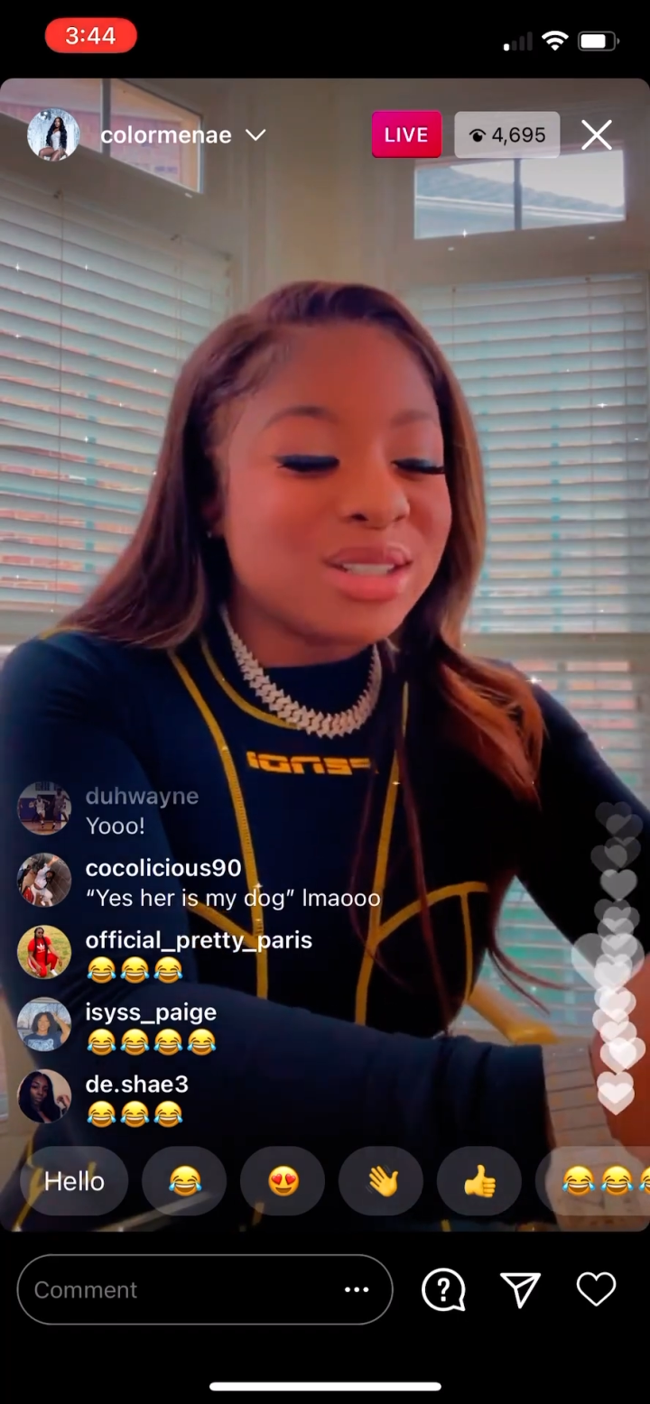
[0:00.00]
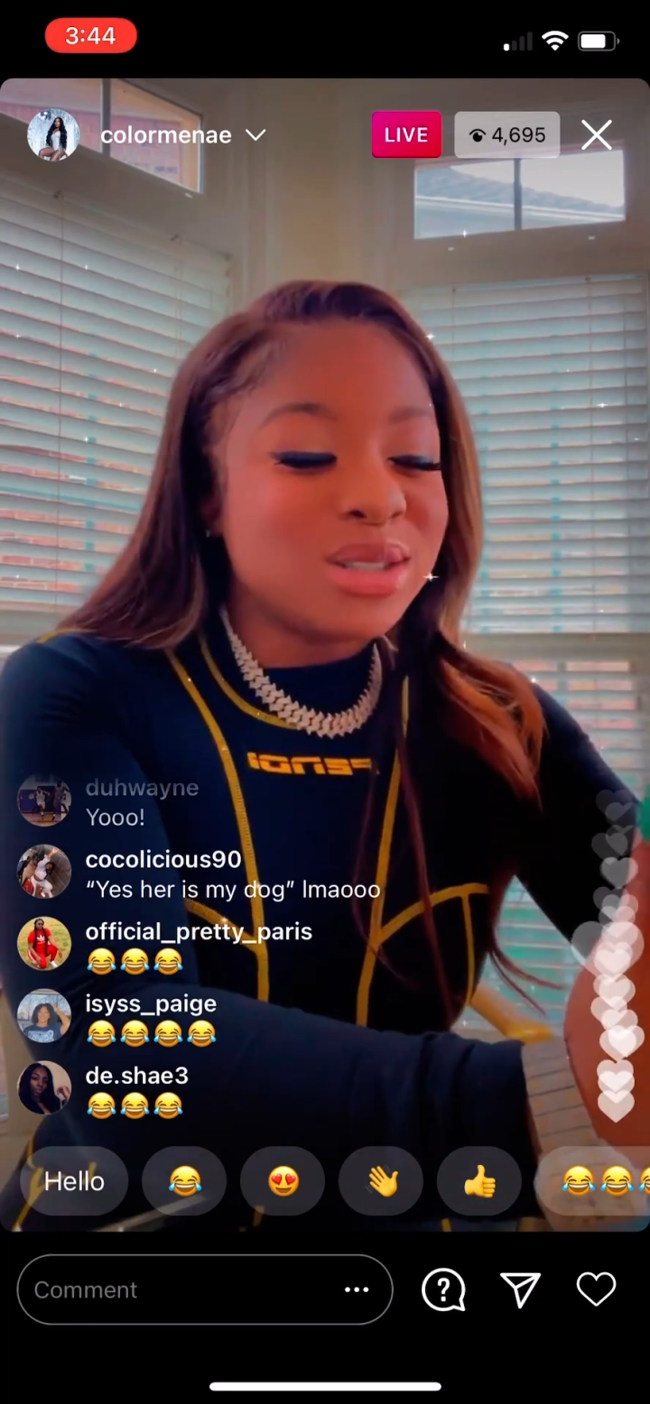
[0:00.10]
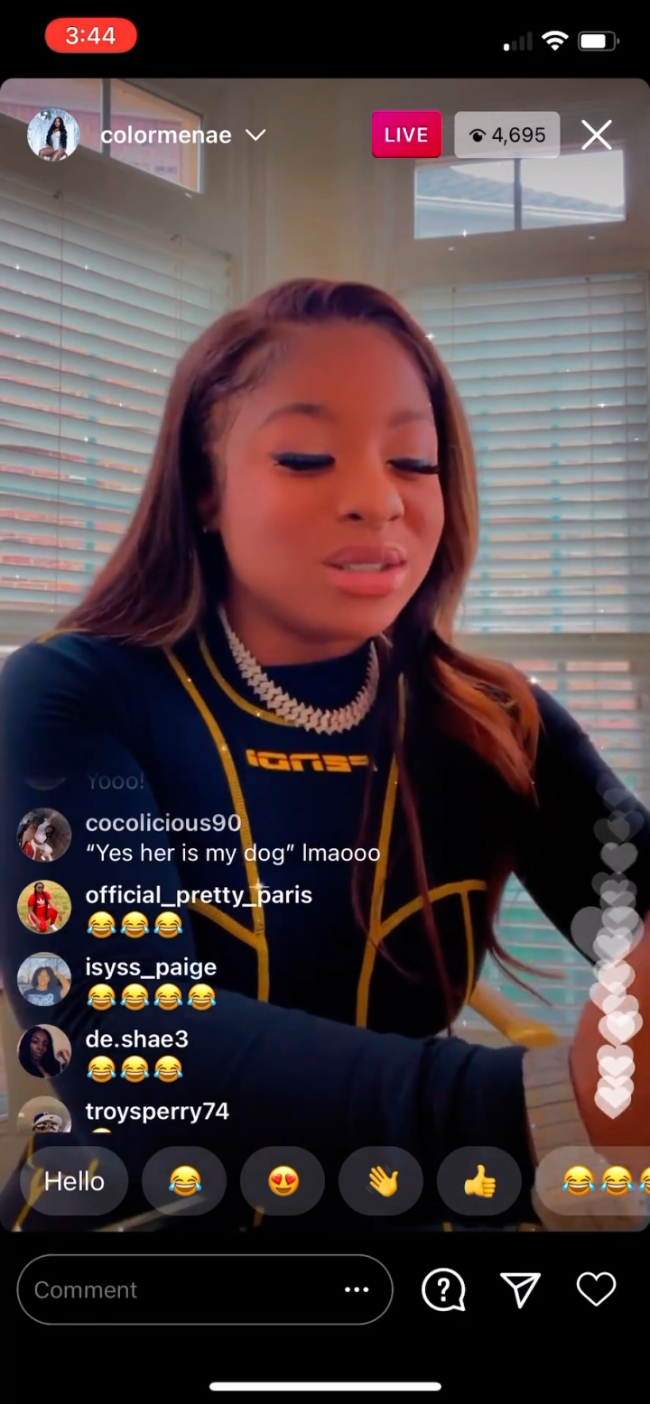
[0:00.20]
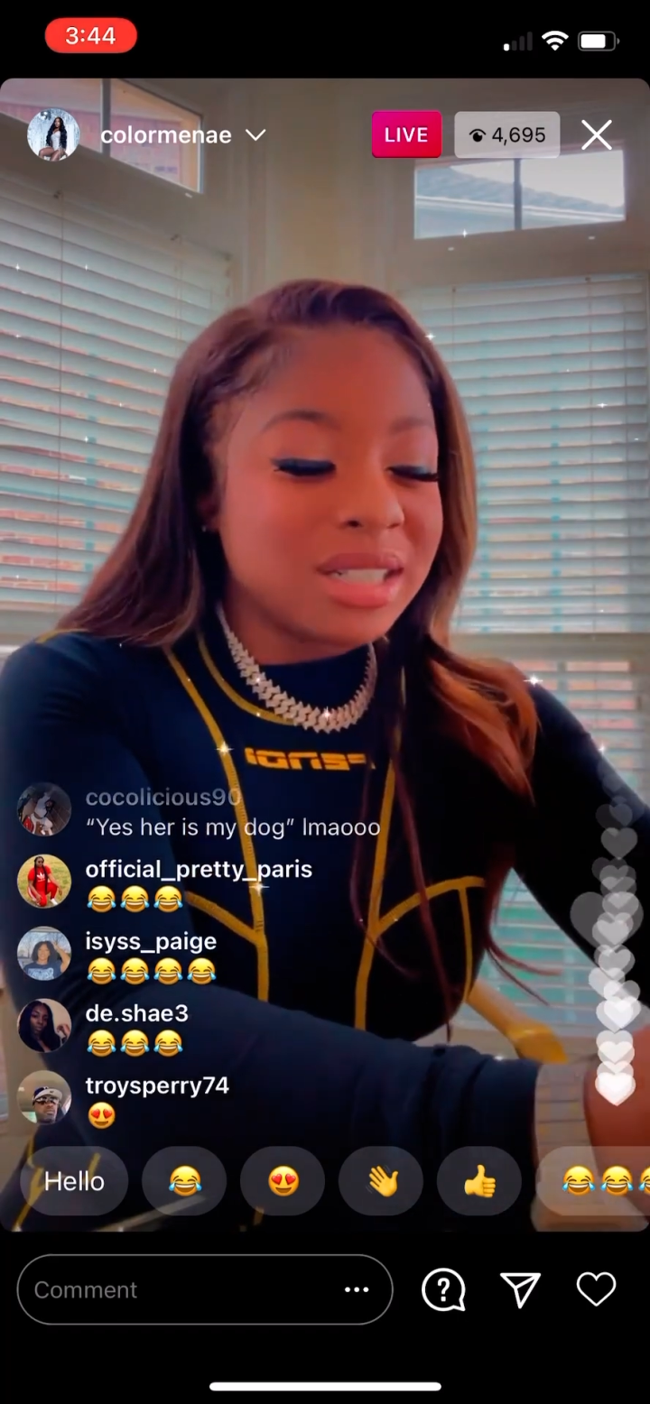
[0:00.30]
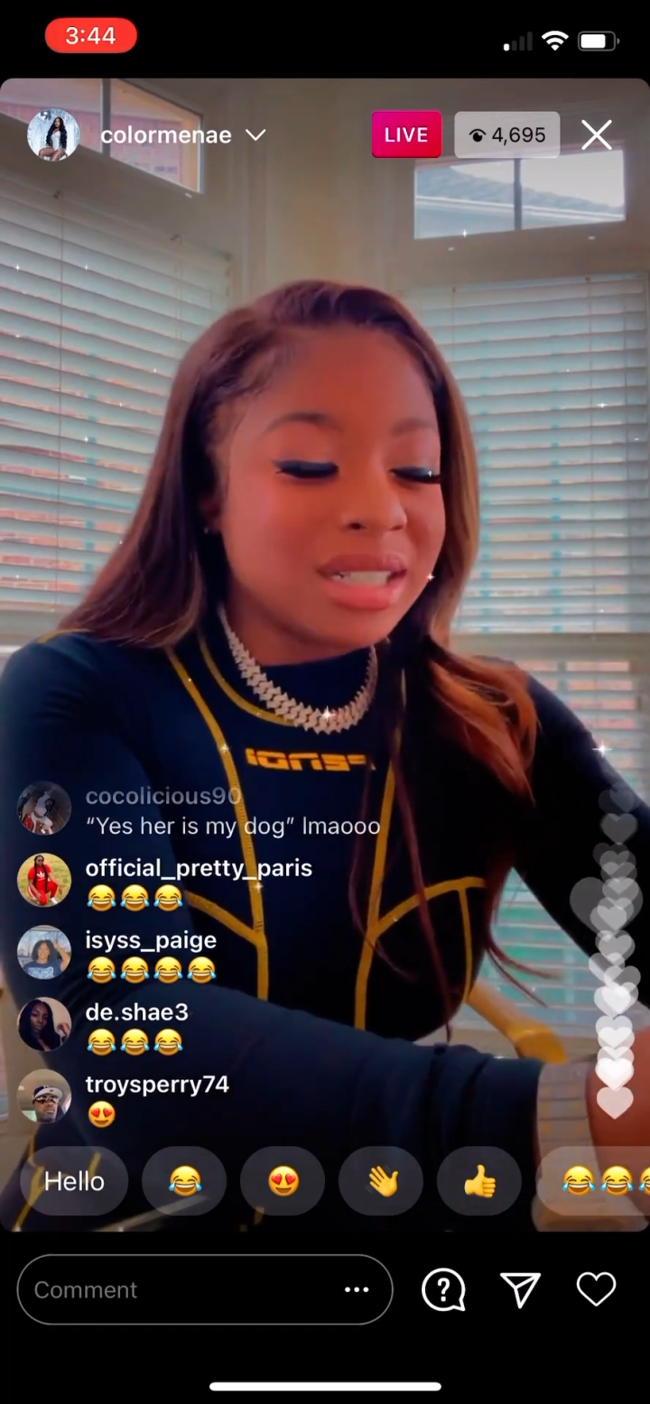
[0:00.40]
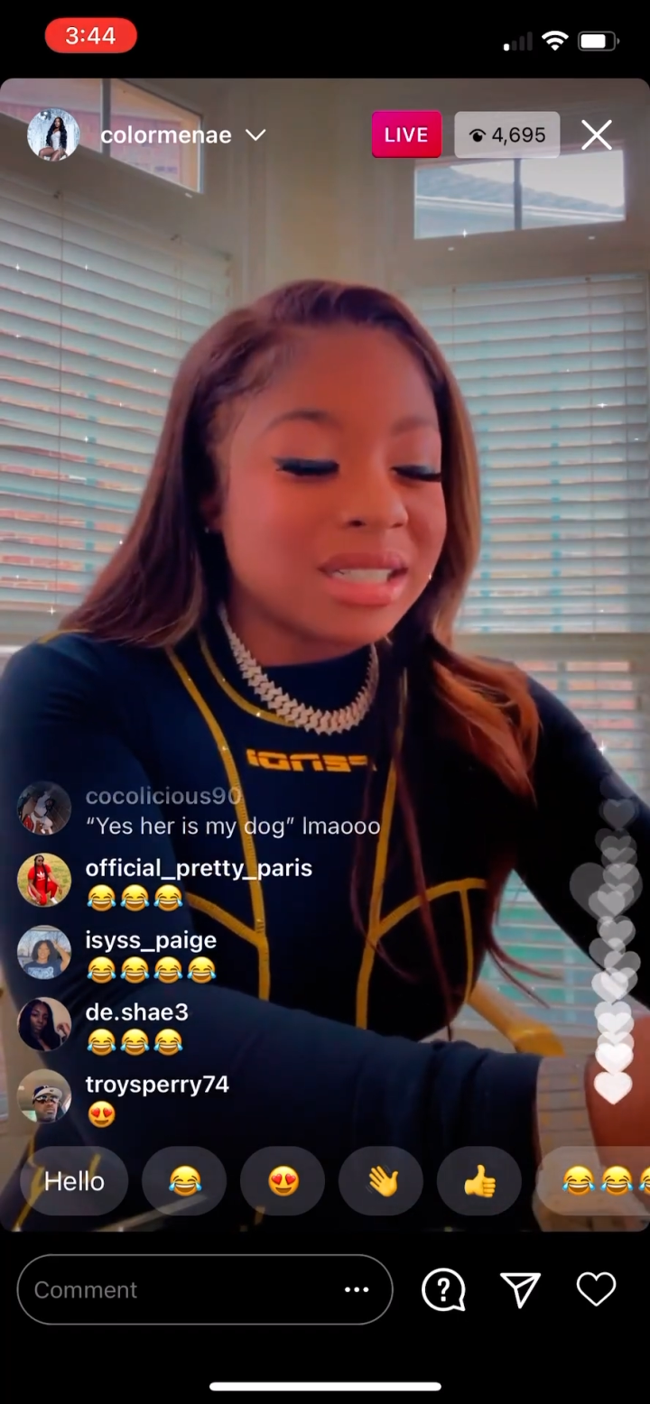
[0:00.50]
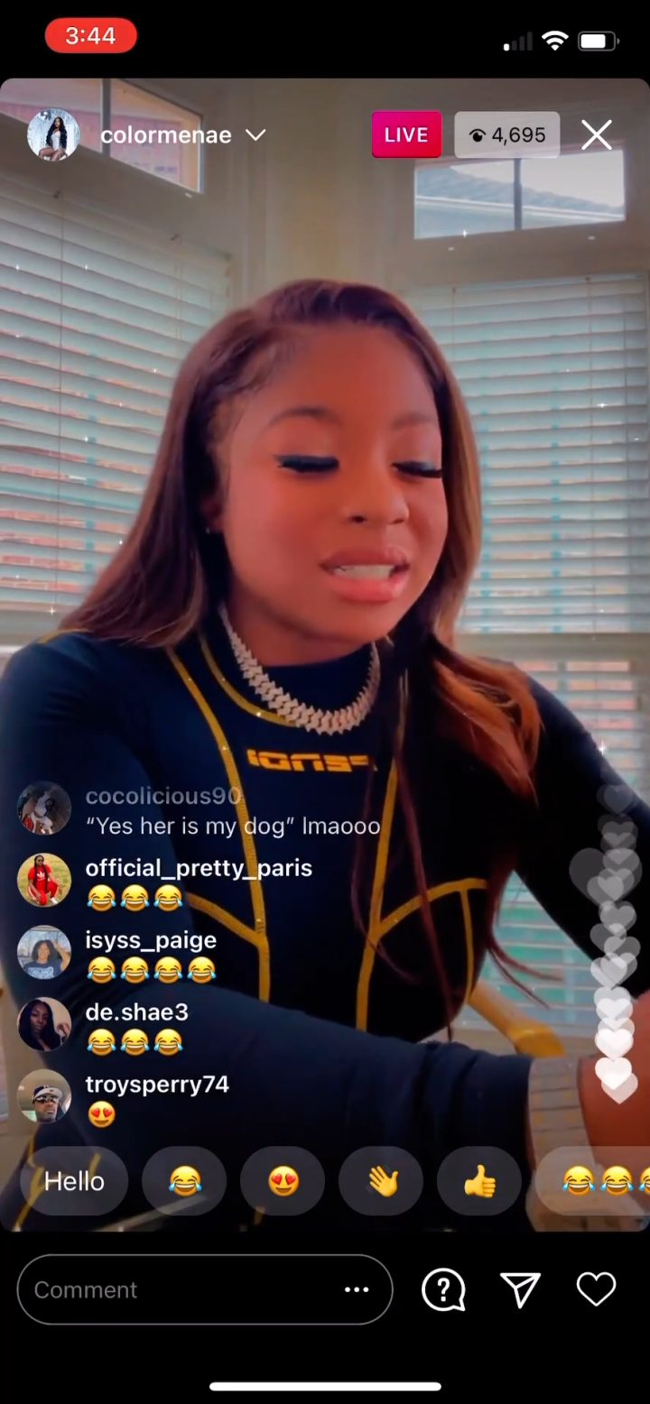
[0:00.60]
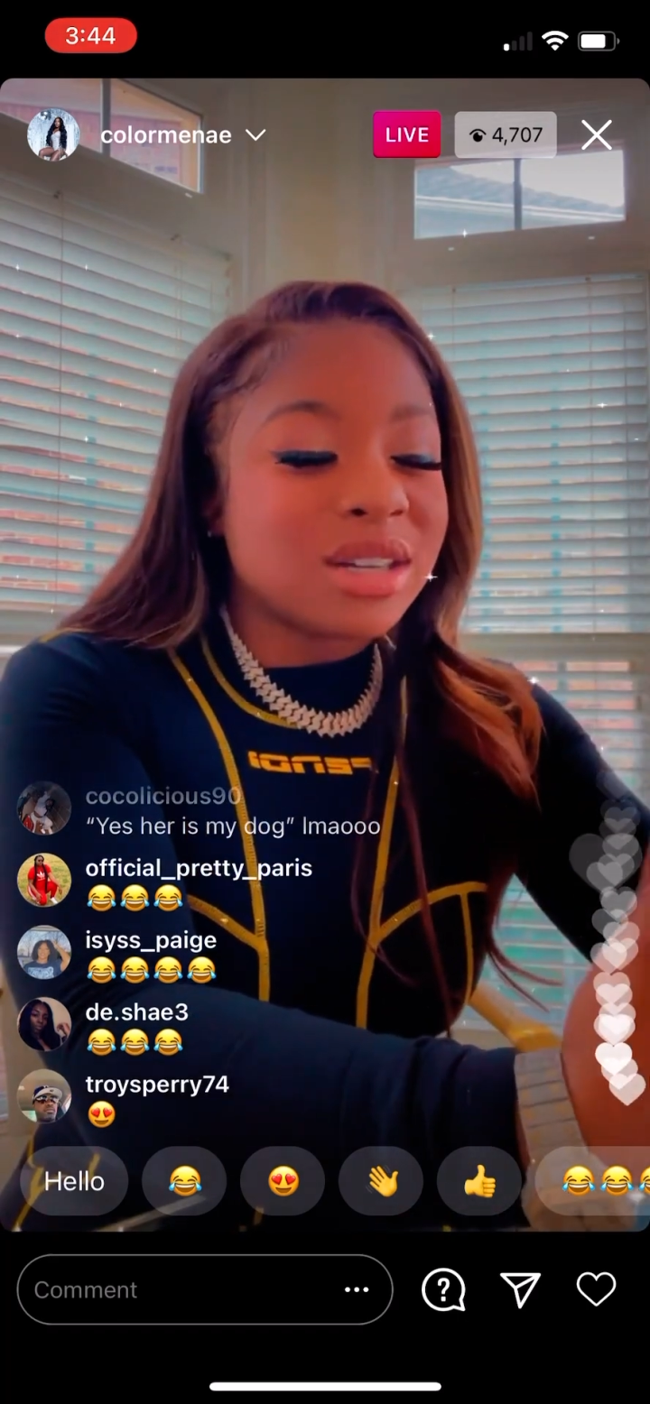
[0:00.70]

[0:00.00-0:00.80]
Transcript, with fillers: do this